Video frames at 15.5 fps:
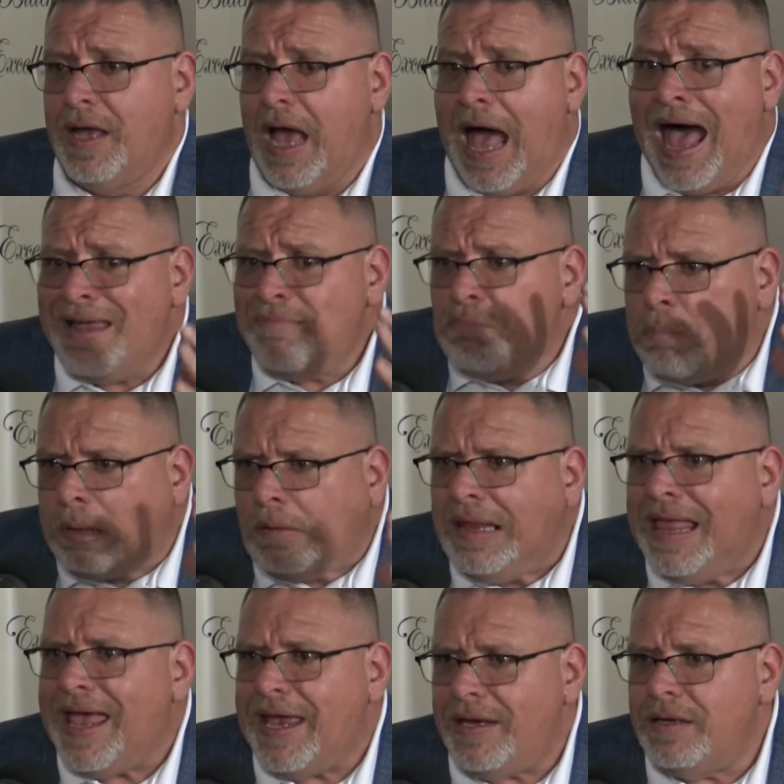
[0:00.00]
I
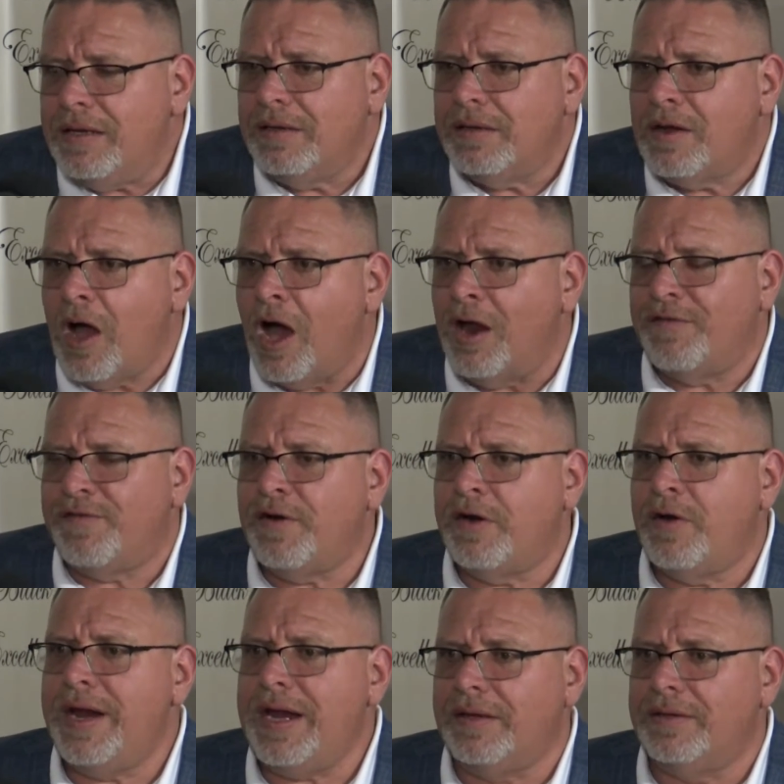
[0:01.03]
bled conifer
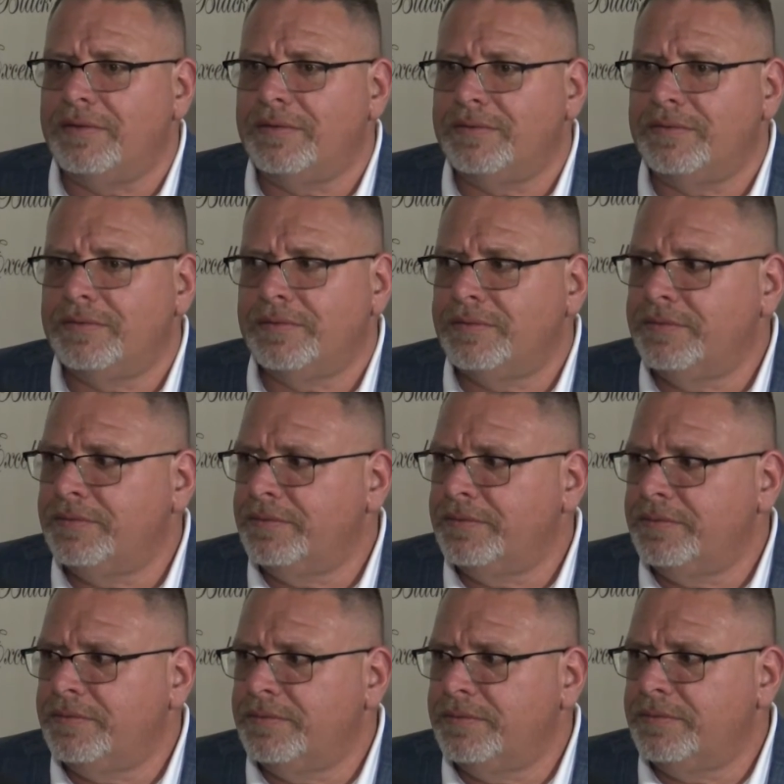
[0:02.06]
green. That's all you'd ever
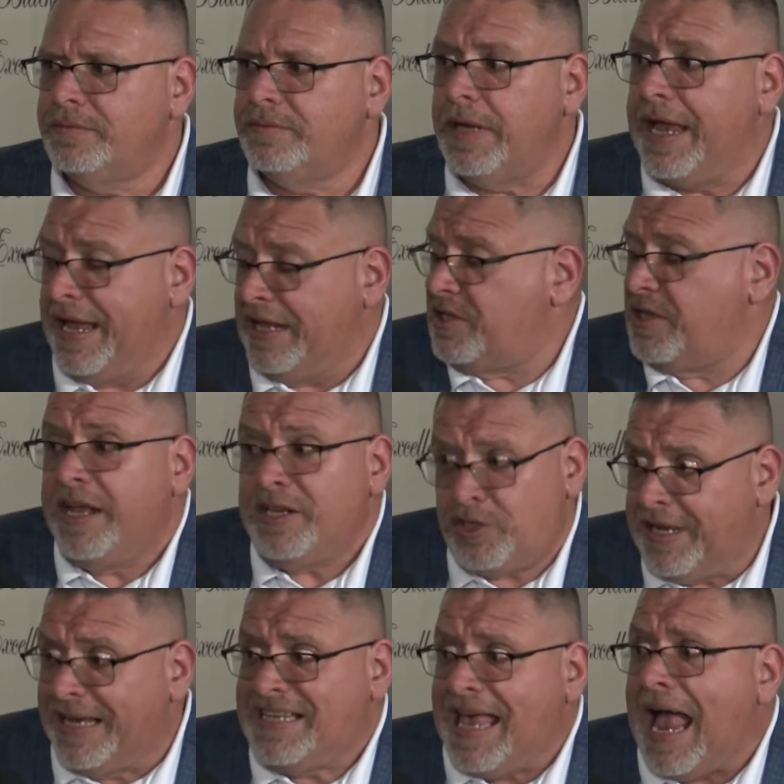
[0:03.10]
know. It's,
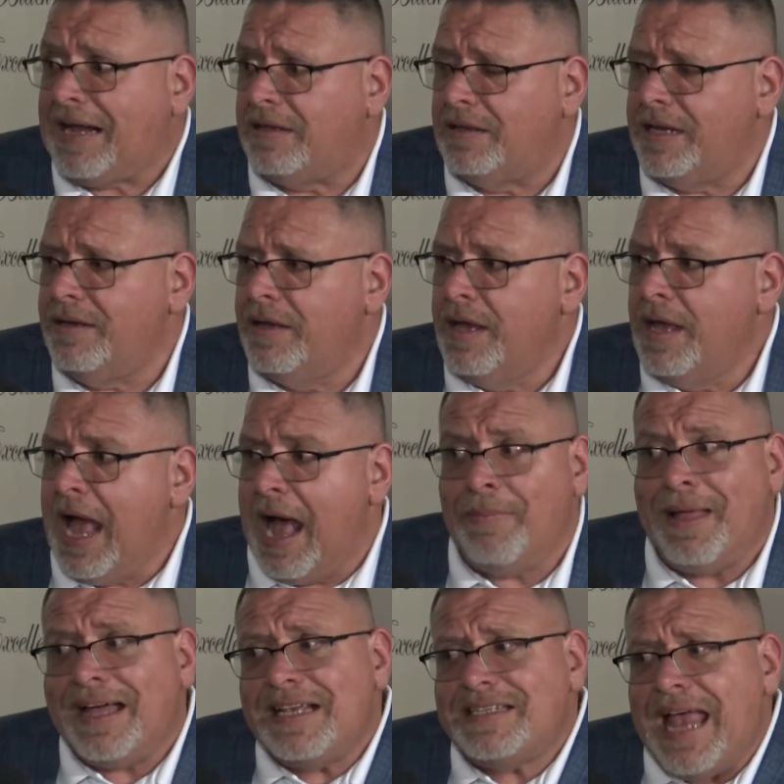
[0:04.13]
it's exactly. I'm
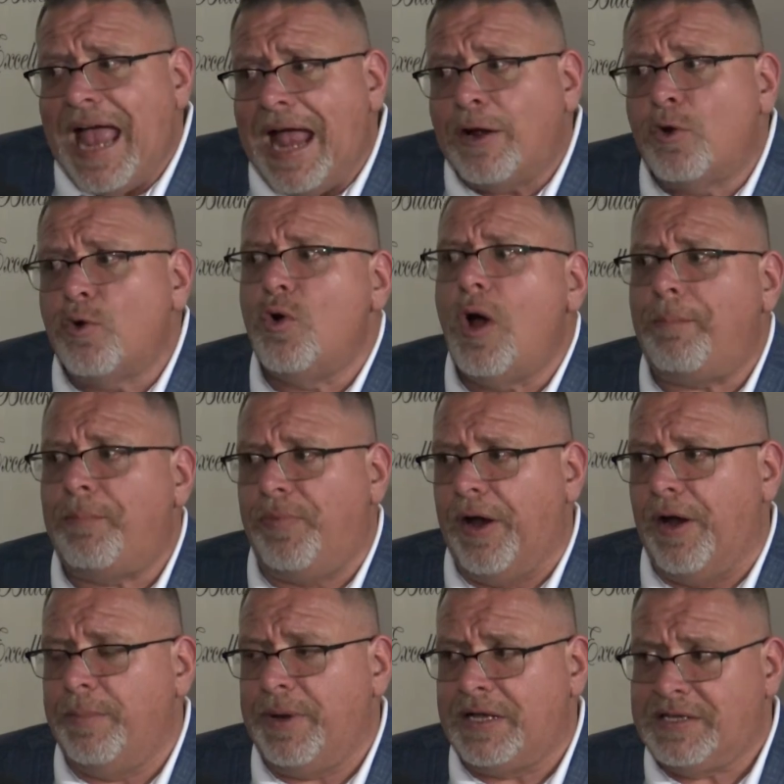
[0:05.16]
not going to say I grew up
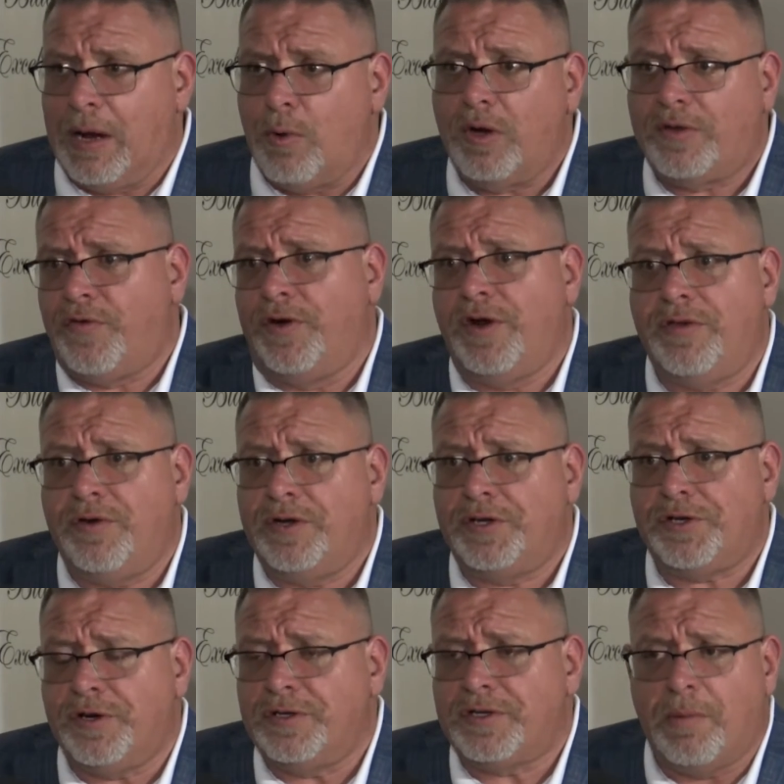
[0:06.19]
there because I worked for another
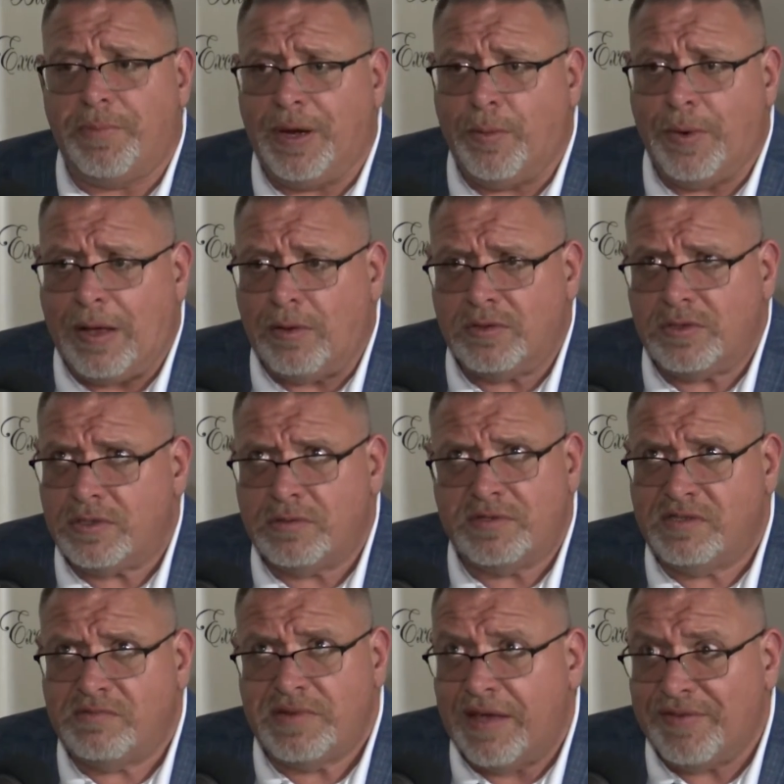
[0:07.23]
insurance company when I was
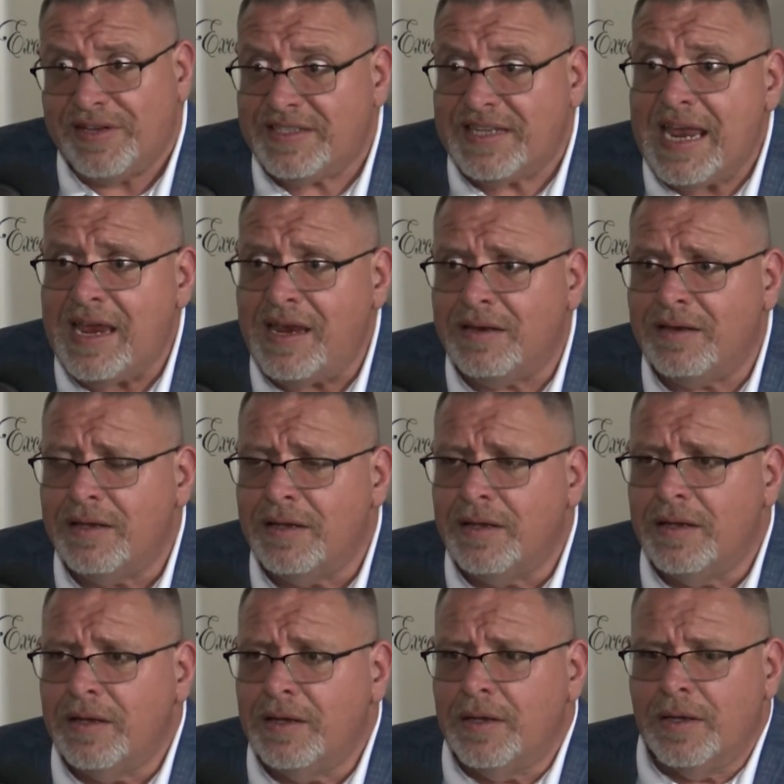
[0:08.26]
17,
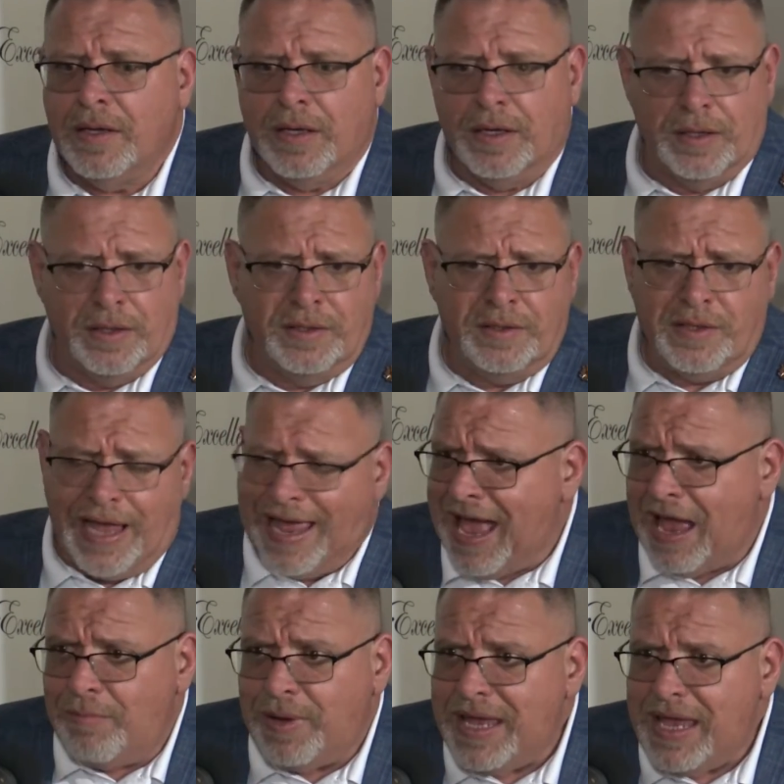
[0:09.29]

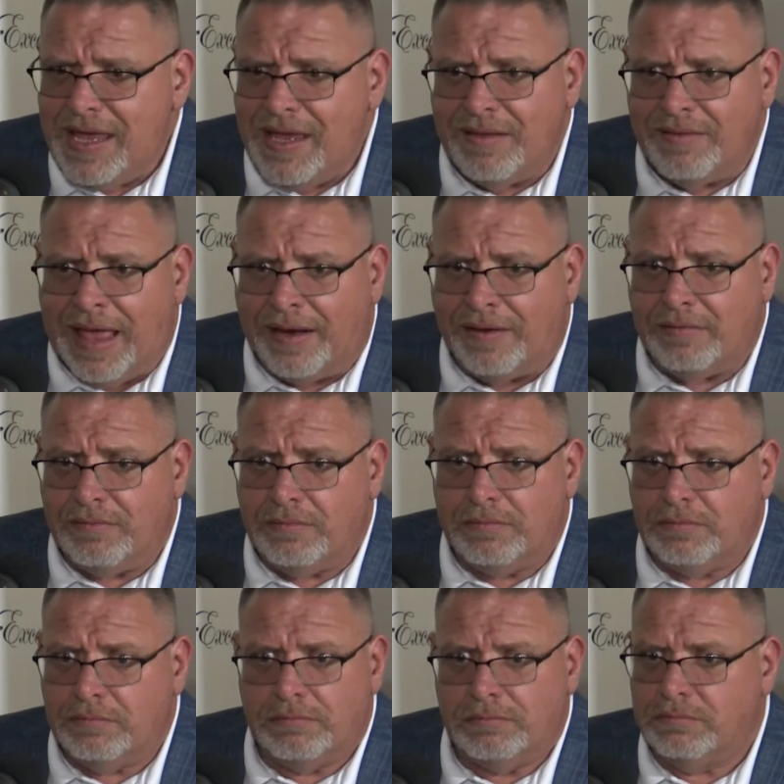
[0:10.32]
AIB, that
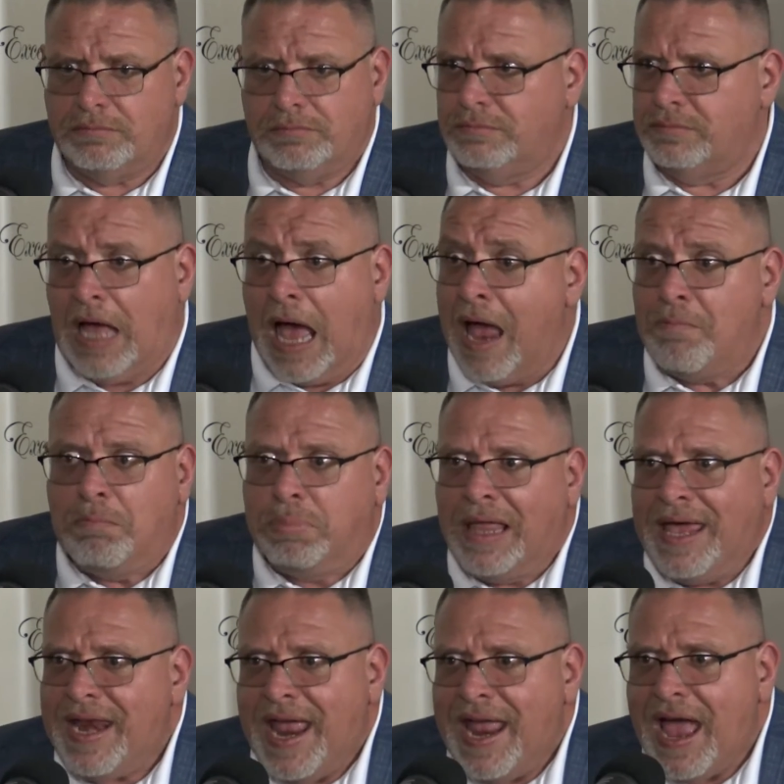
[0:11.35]
I
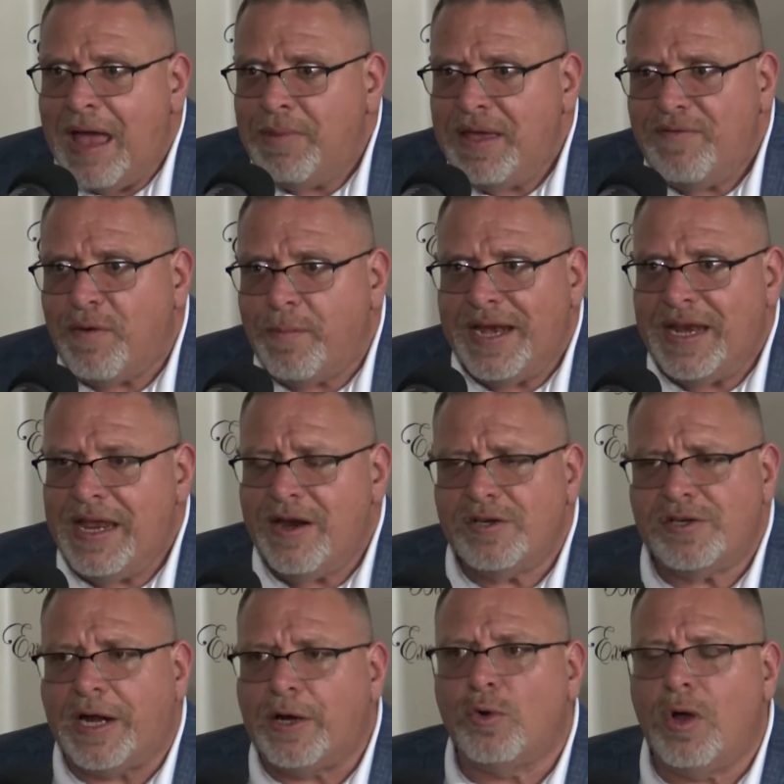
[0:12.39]
bled AIB for many
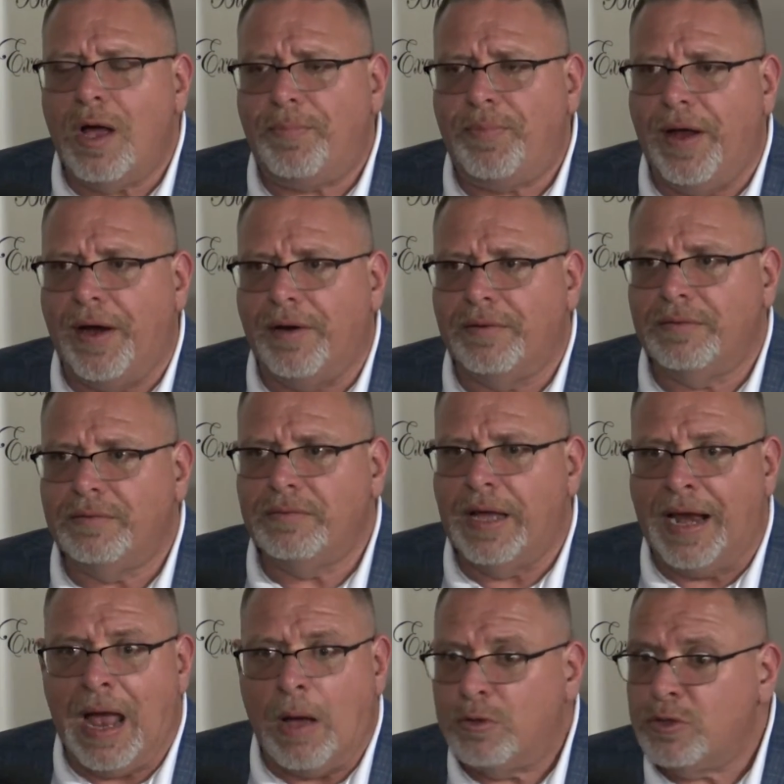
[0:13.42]
years. I grew up there
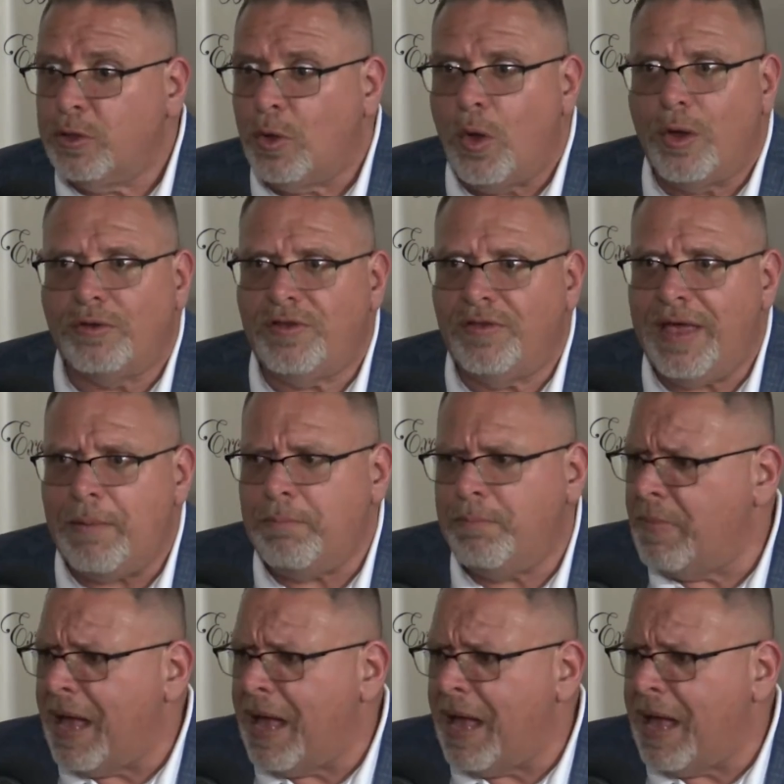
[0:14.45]
and I was loyal to them.